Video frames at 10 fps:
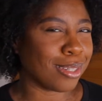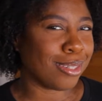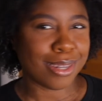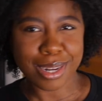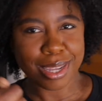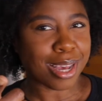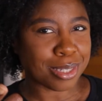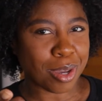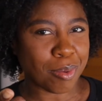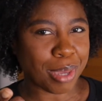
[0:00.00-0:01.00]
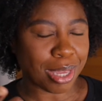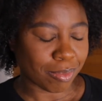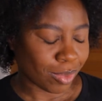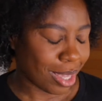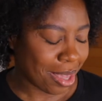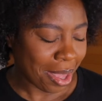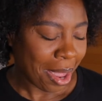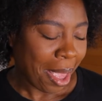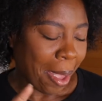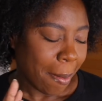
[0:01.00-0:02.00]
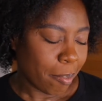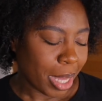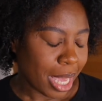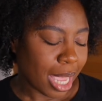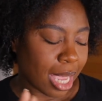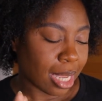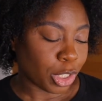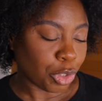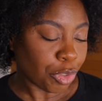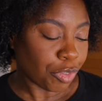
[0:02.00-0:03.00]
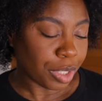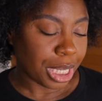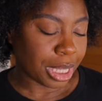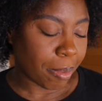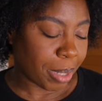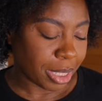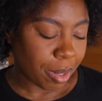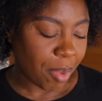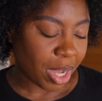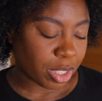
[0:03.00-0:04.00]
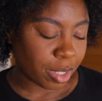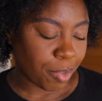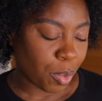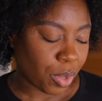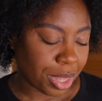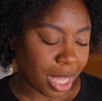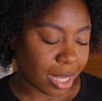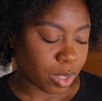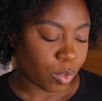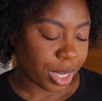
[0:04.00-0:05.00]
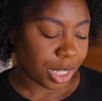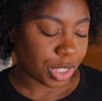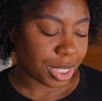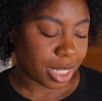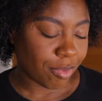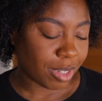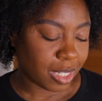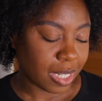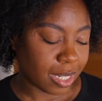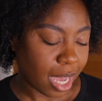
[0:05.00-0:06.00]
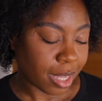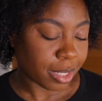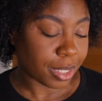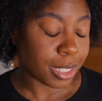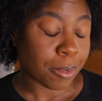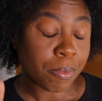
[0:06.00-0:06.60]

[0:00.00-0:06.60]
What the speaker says: None of y'all told me. But truthfully, the budget amount should have been $1,117.